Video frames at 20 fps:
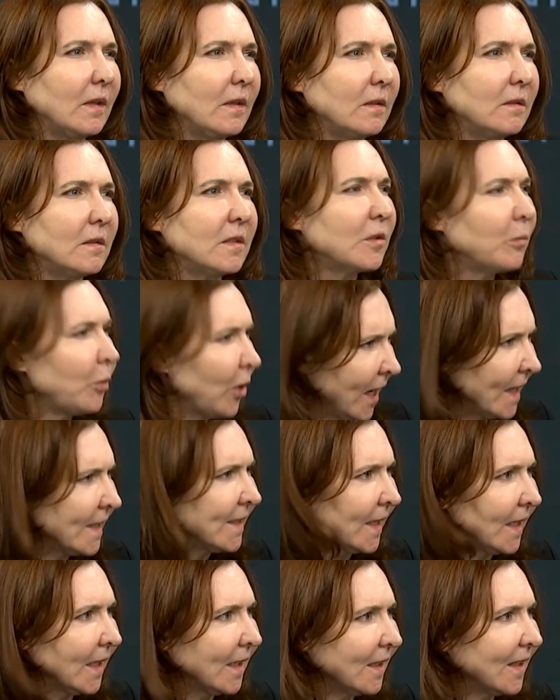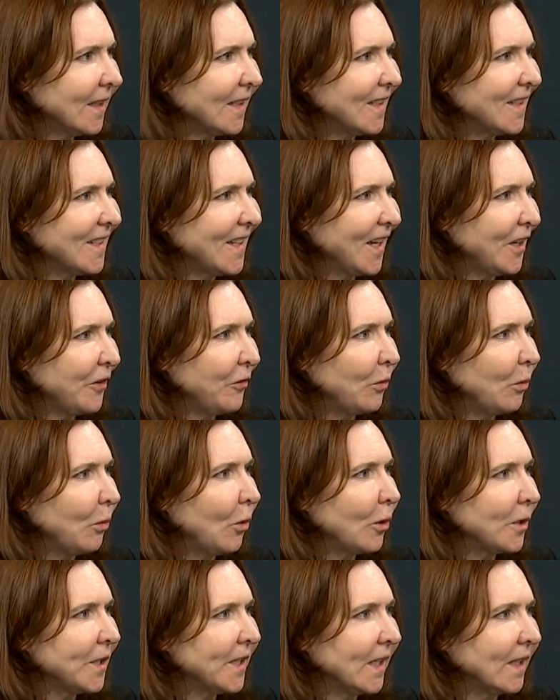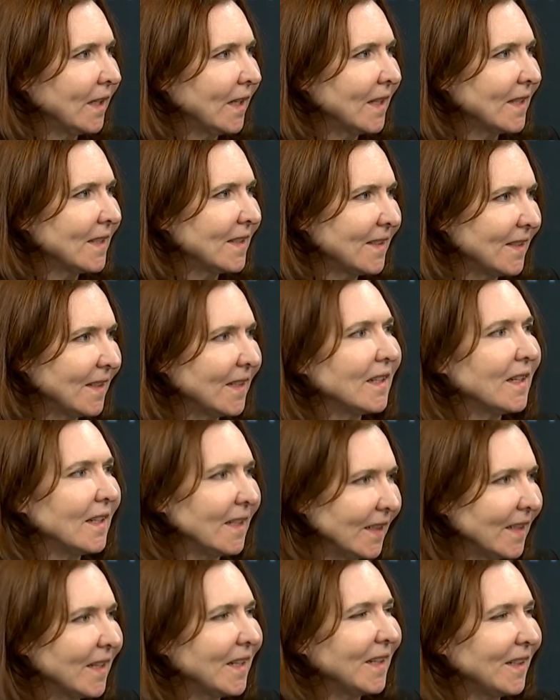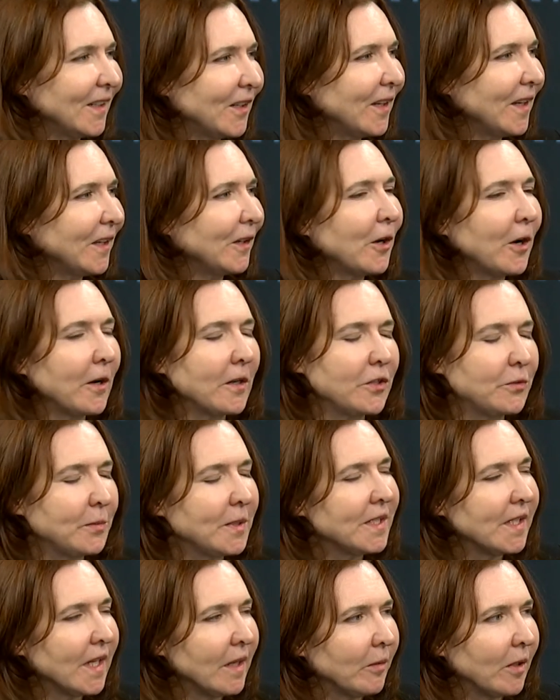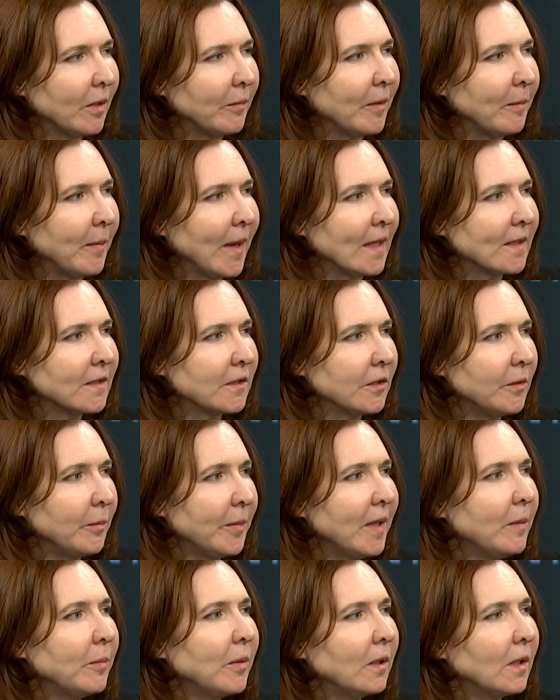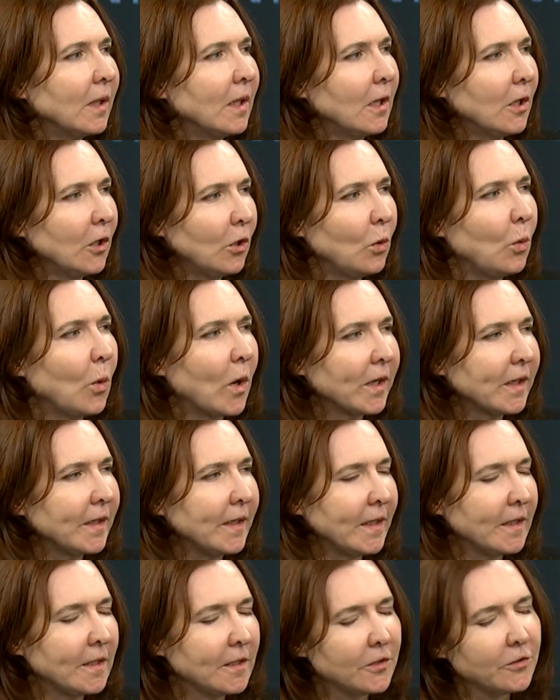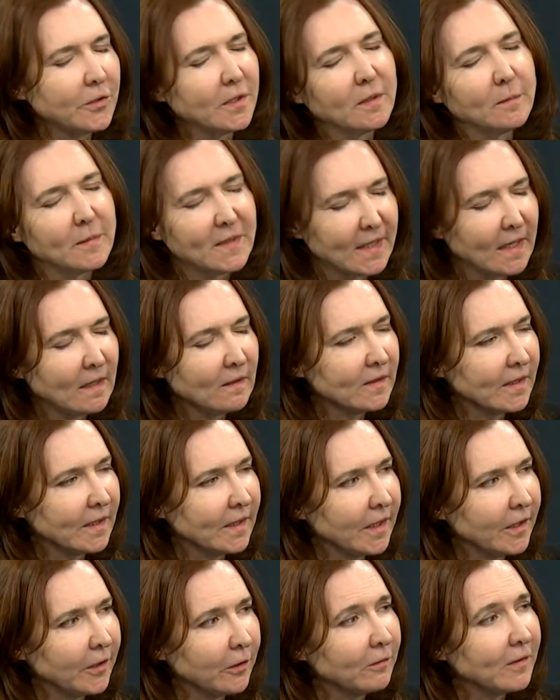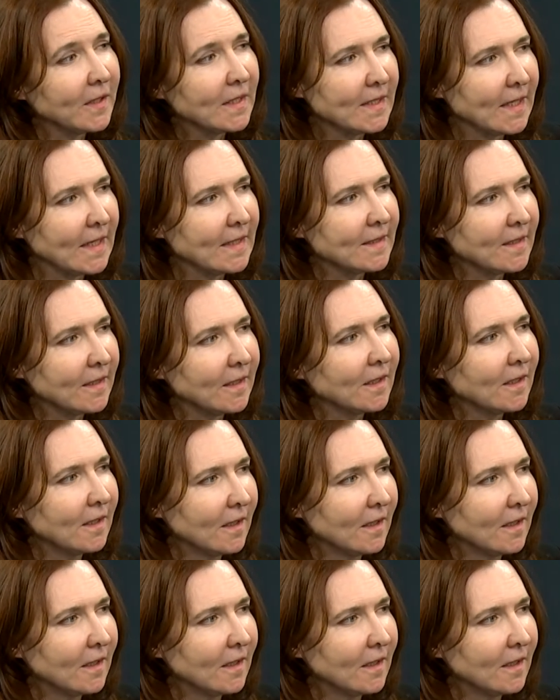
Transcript: surprising and rewarding, and it encouraged me to keep coming back. So the people who work in the industry themselves, I think, are fantastic.